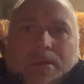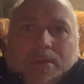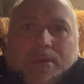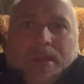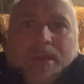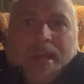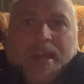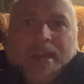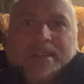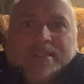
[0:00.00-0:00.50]

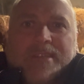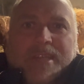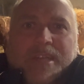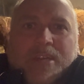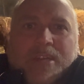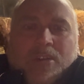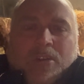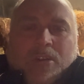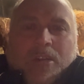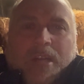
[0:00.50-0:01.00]
can't say a
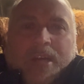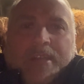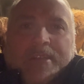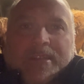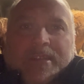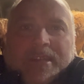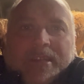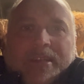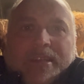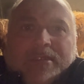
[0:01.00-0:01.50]
whole lot
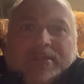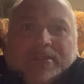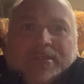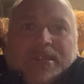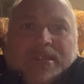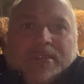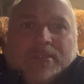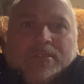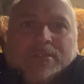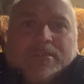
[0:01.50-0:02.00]
there now.
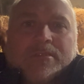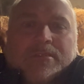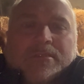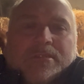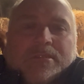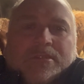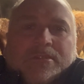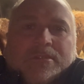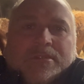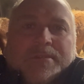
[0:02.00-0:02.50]
So
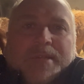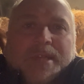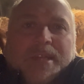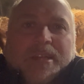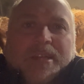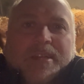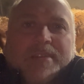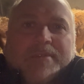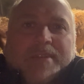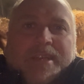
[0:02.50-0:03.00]
looks to be a
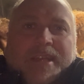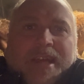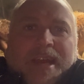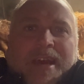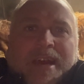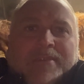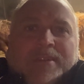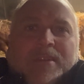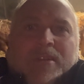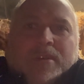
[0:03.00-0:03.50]
lively
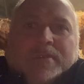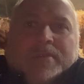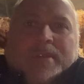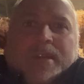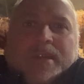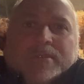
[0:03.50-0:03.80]
calf enough now.